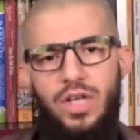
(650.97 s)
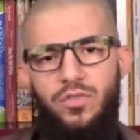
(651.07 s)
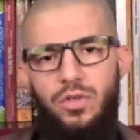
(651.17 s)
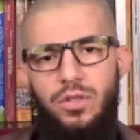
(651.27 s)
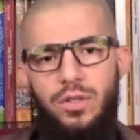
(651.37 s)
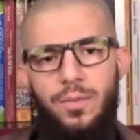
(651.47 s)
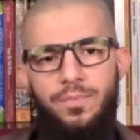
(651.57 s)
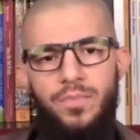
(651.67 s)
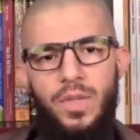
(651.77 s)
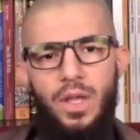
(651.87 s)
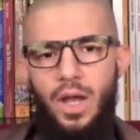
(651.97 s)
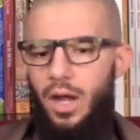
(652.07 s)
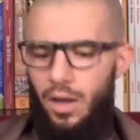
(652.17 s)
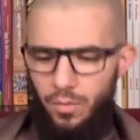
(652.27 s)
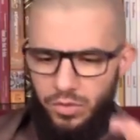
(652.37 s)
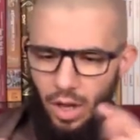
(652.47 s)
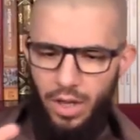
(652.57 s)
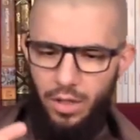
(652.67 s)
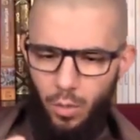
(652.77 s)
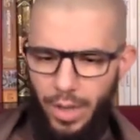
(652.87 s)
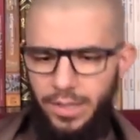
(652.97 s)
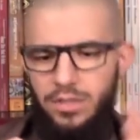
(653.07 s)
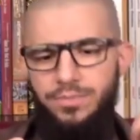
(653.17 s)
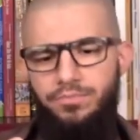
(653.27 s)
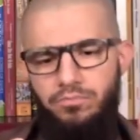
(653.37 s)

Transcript: level uh, Tahir Wyatt.